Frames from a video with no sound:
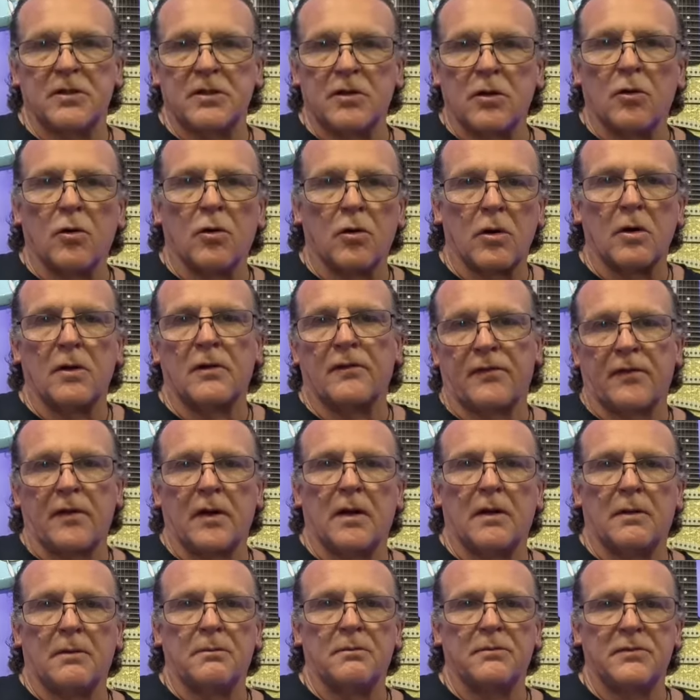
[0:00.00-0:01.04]
you order
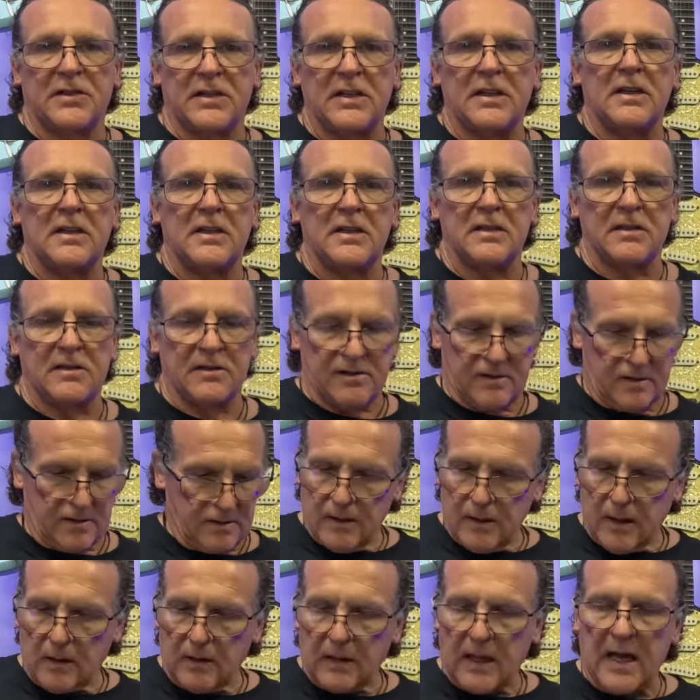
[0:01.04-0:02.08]
from Tease,
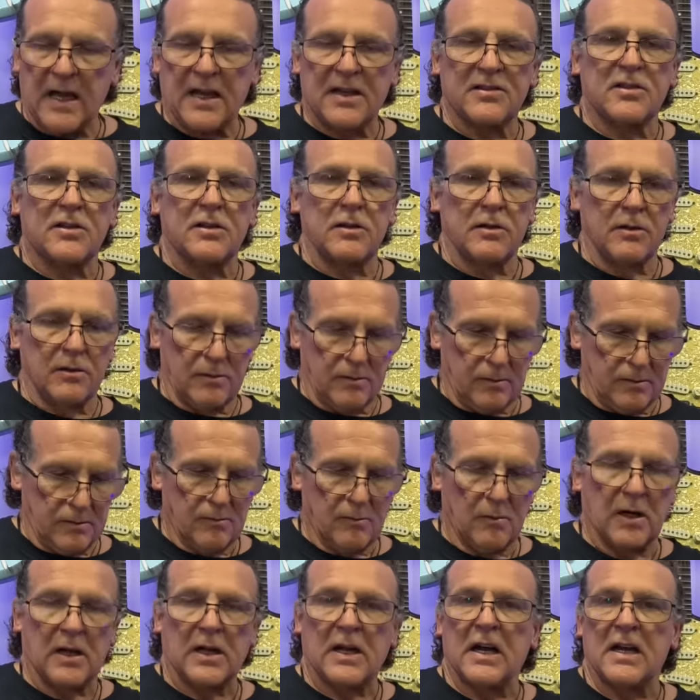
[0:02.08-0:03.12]
they'll ask you
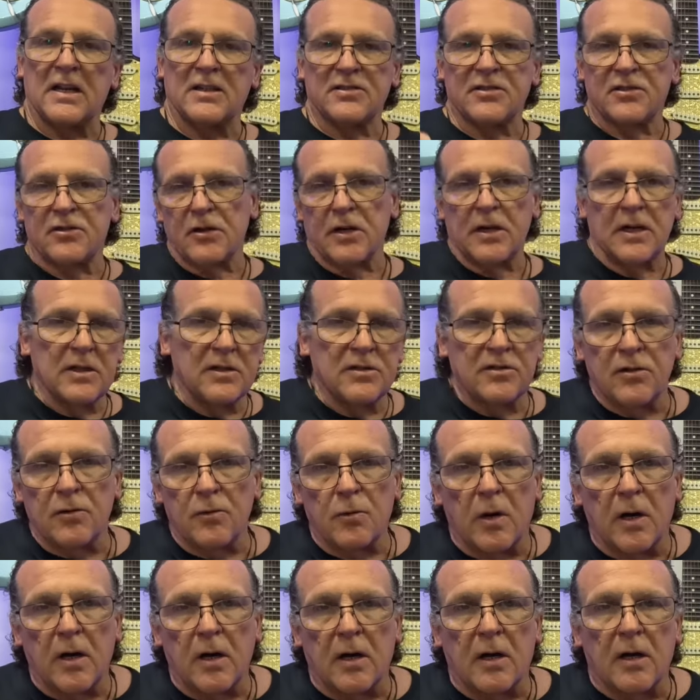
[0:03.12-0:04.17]
what kind of strings you
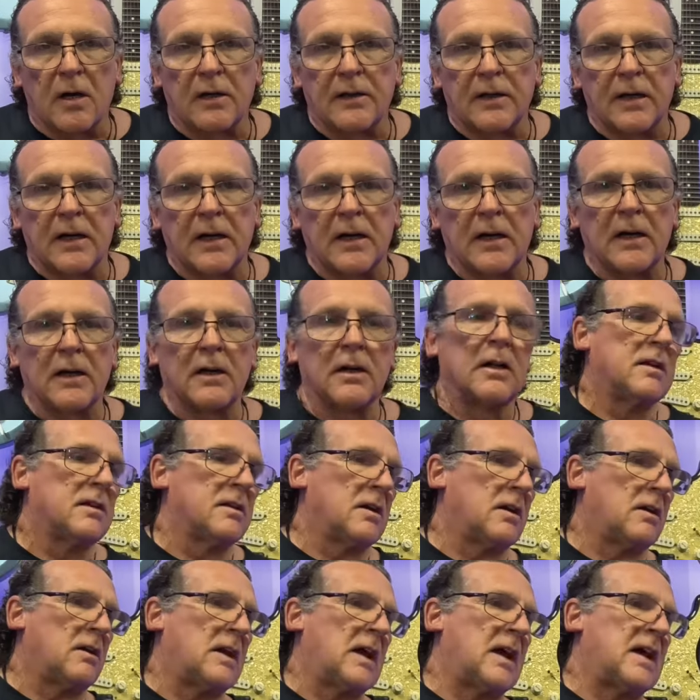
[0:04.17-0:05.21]
want on there.
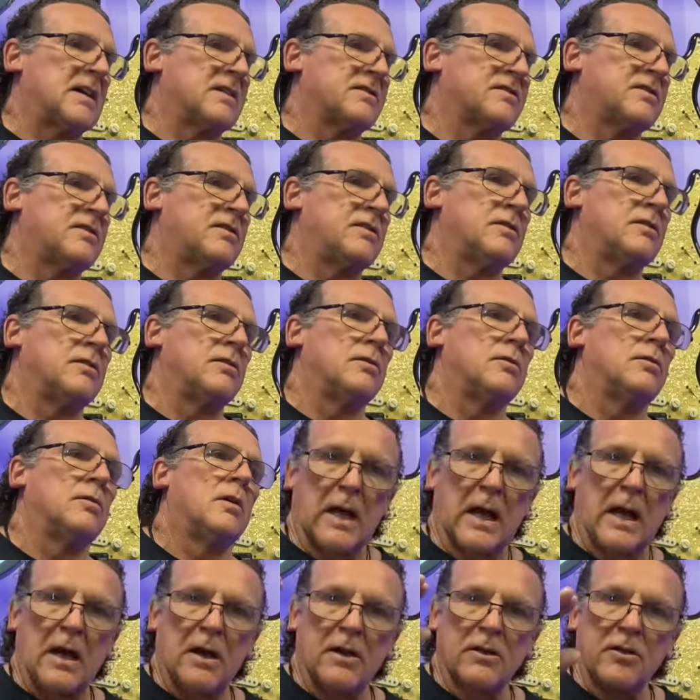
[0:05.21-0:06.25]
They'll ask you
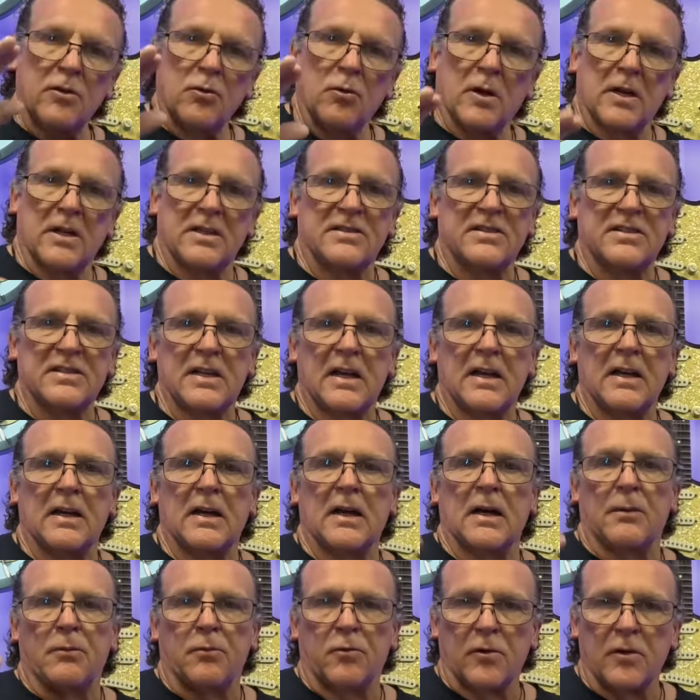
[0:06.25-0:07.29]
how you want it set
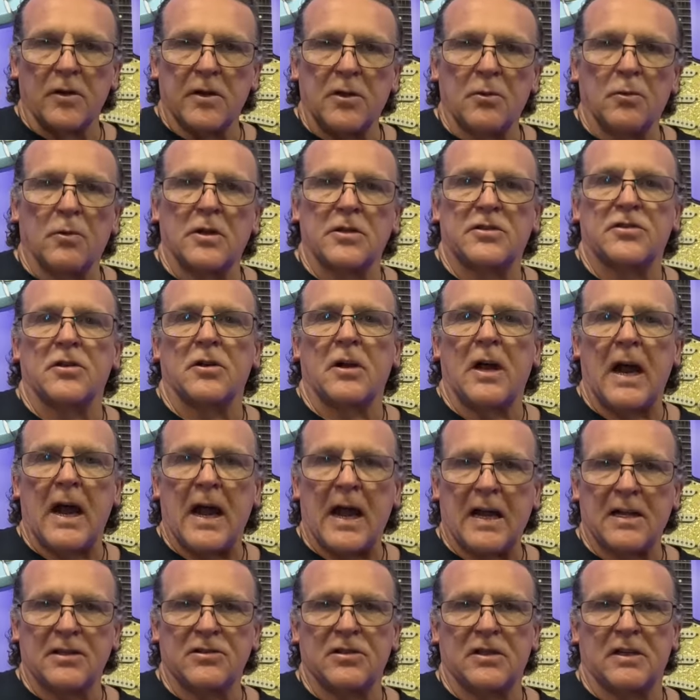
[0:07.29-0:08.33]
up, where you want your
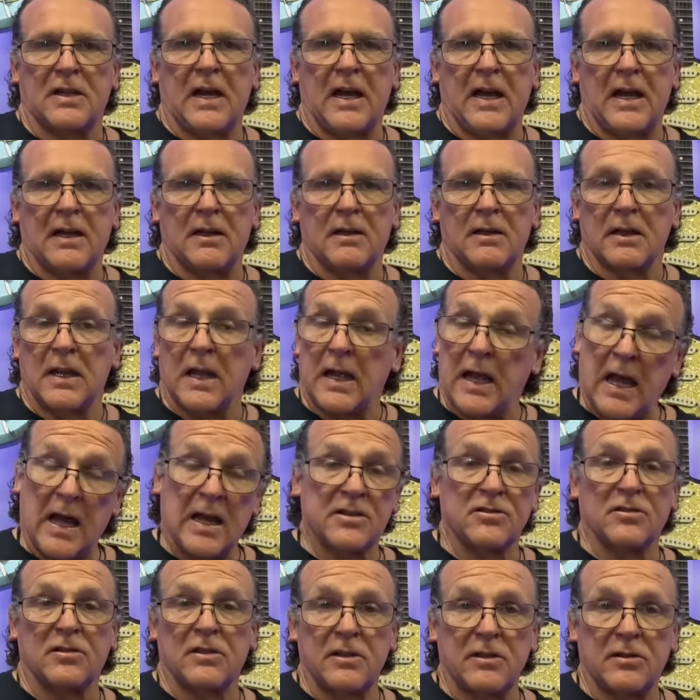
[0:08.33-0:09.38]
action at. They
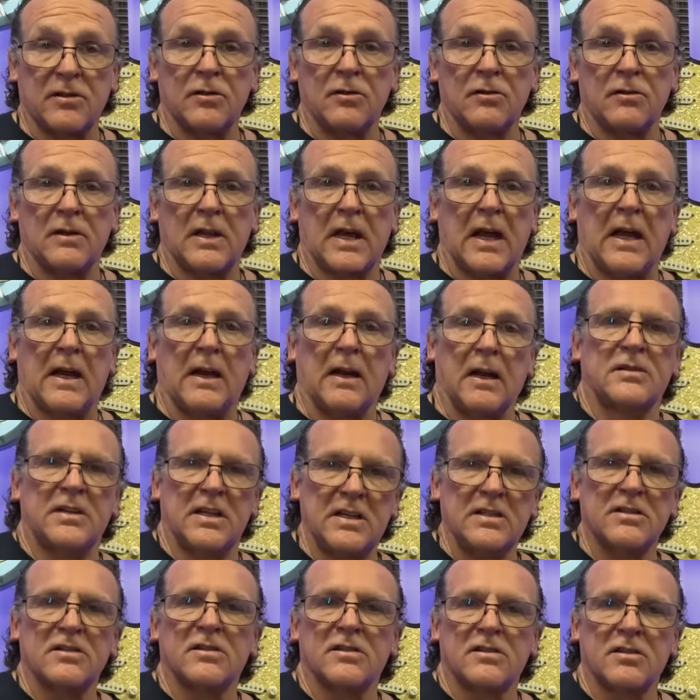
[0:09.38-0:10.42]
actually do that.
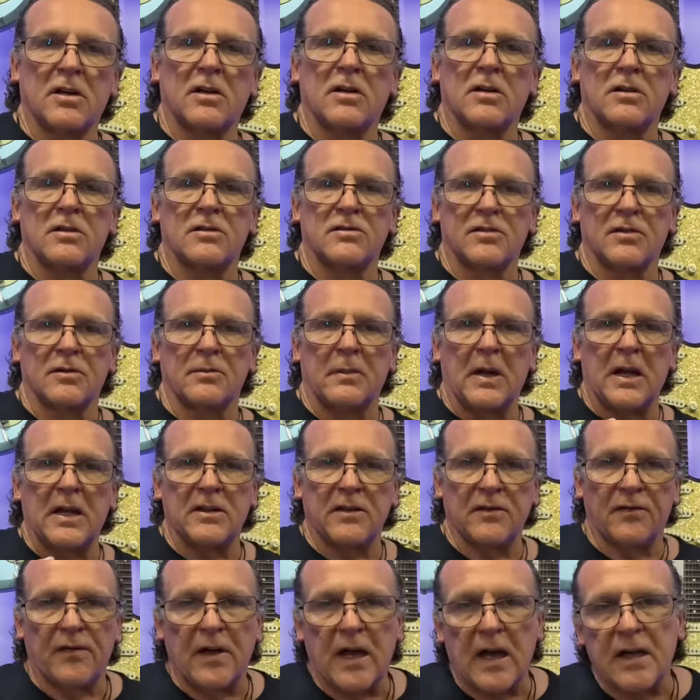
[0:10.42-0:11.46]
Tease guitars are
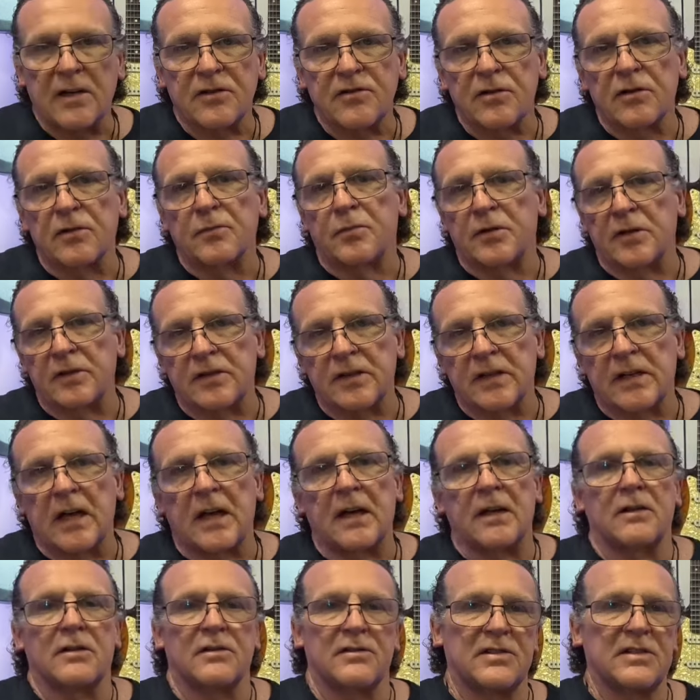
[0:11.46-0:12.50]
manufactured, put
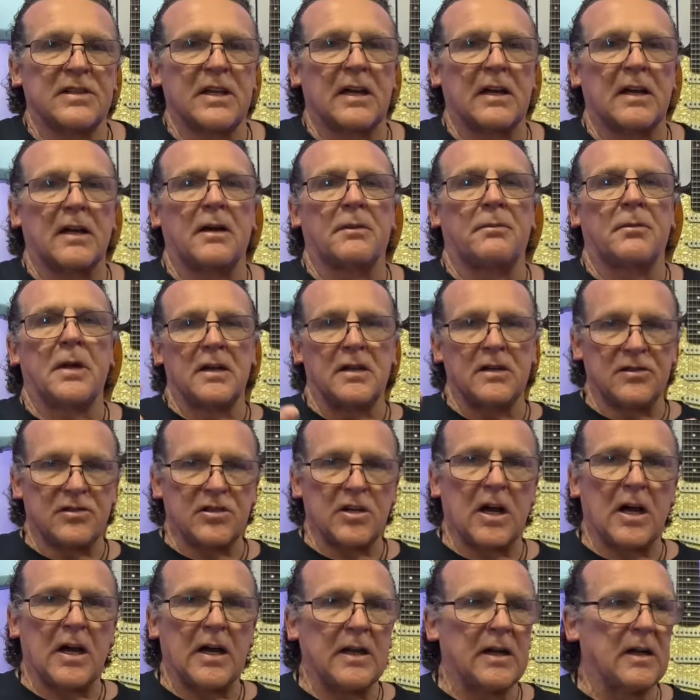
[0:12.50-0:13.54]
together, set up in
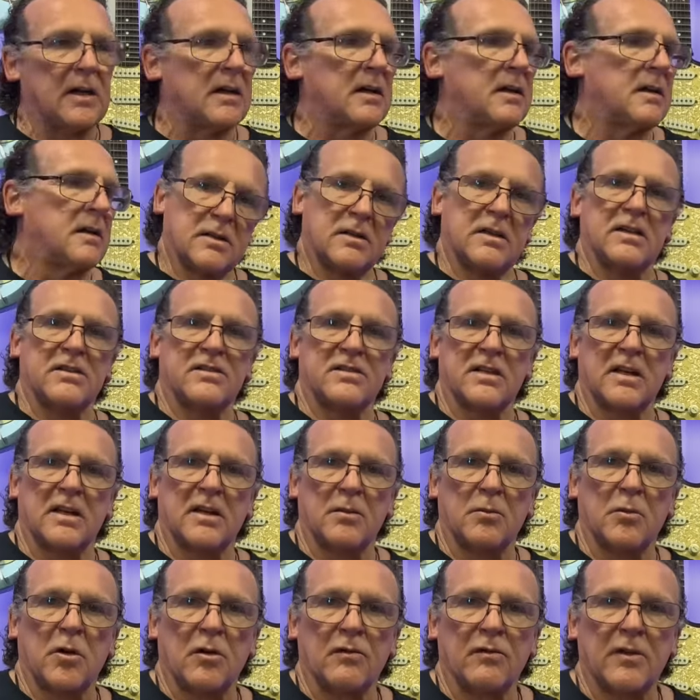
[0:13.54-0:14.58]
China. They send
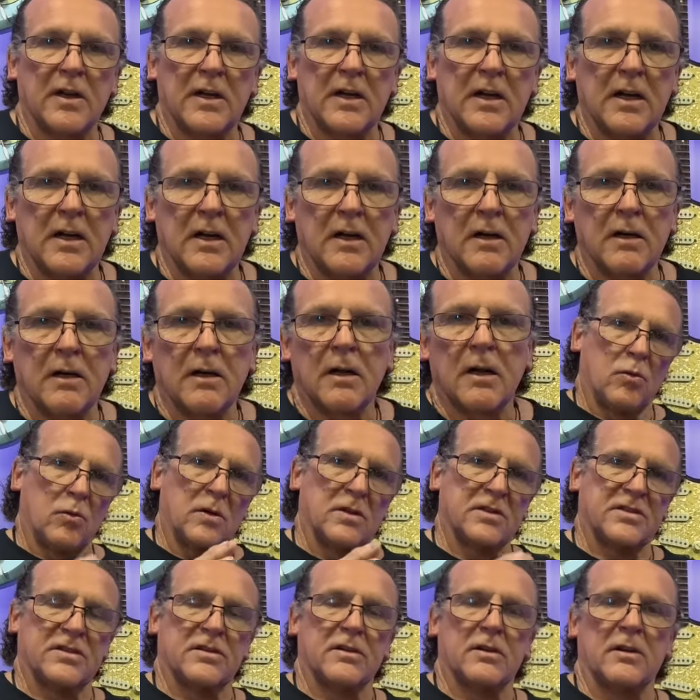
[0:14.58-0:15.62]
them over here.
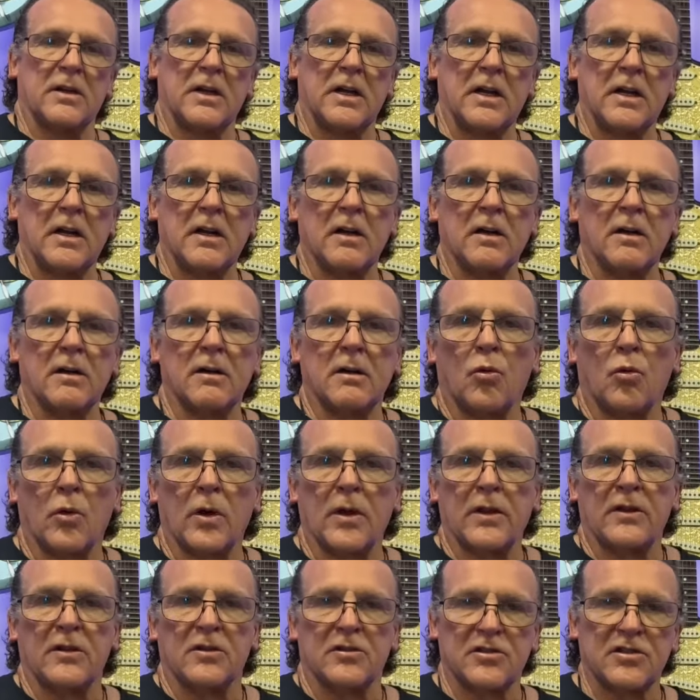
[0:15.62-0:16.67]
Once they're here,
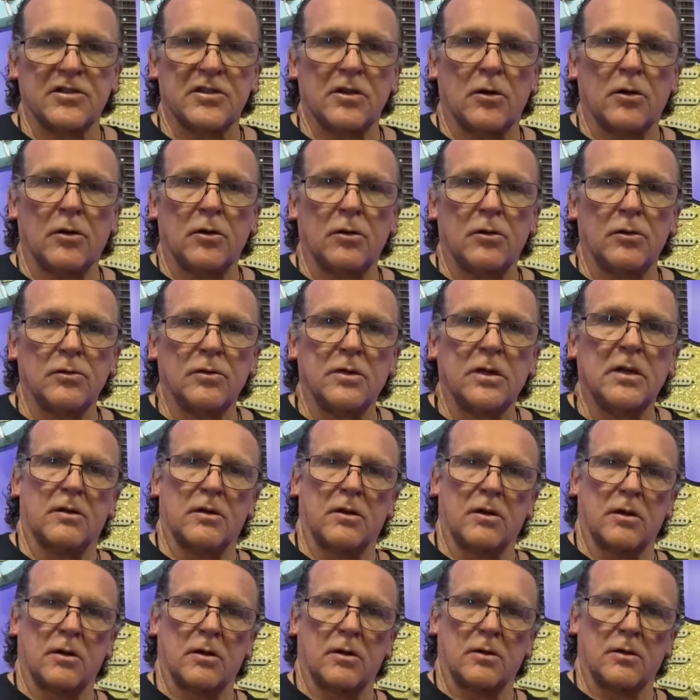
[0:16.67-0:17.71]
when they're sold,
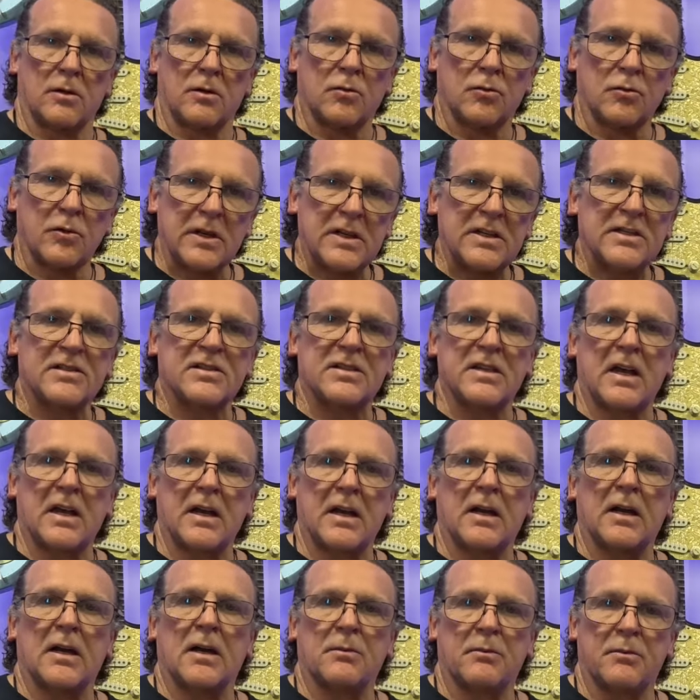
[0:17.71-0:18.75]
they're reset
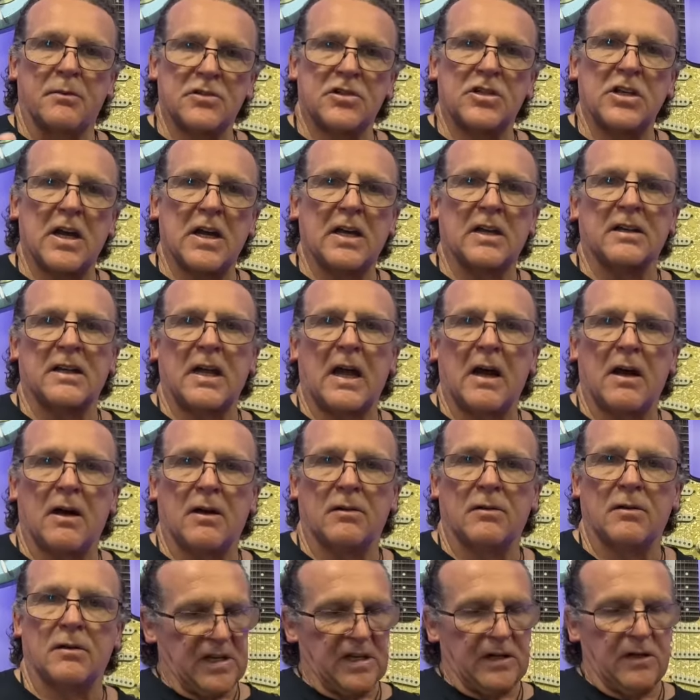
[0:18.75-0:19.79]
up, checked
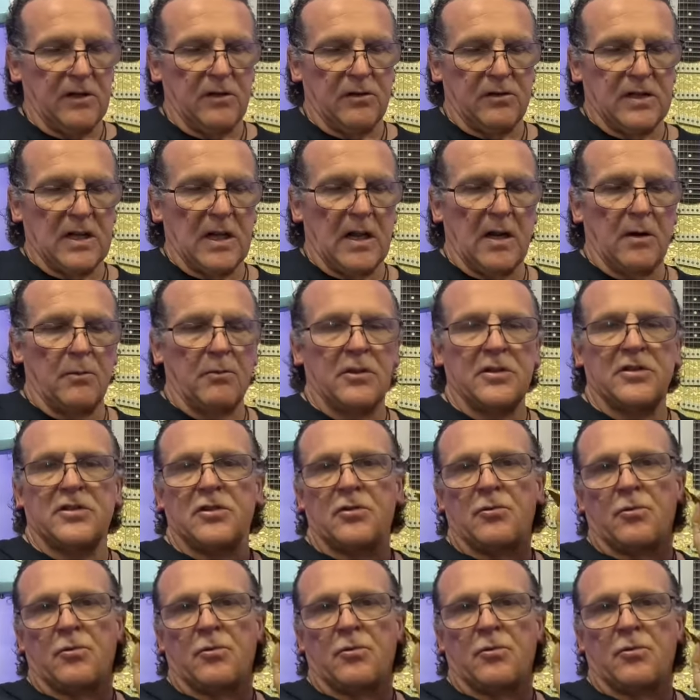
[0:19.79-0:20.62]
out. So you tell them what you